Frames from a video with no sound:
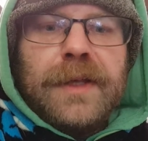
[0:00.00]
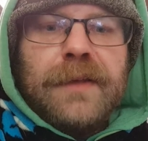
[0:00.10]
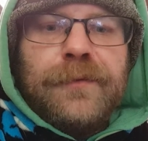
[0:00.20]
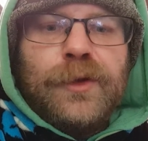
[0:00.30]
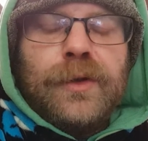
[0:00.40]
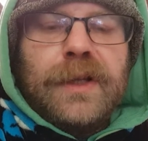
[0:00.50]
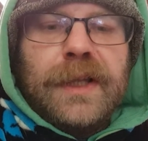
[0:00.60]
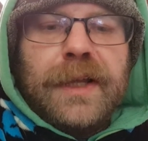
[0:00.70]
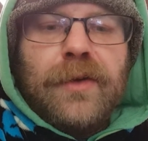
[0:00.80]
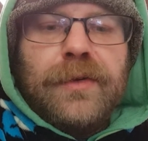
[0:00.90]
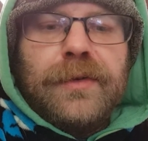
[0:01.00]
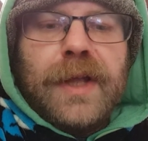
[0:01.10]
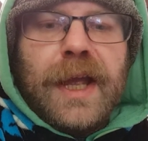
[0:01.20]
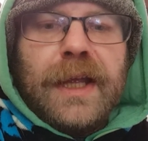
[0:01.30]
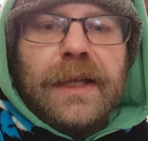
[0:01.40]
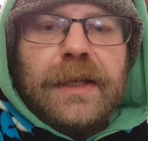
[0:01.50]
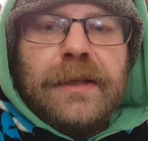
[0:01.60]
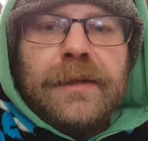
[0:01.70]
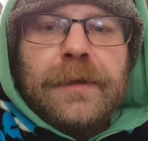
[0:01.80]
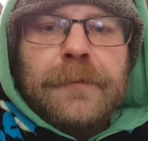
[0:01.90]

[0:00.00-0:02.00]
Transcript: If you click on a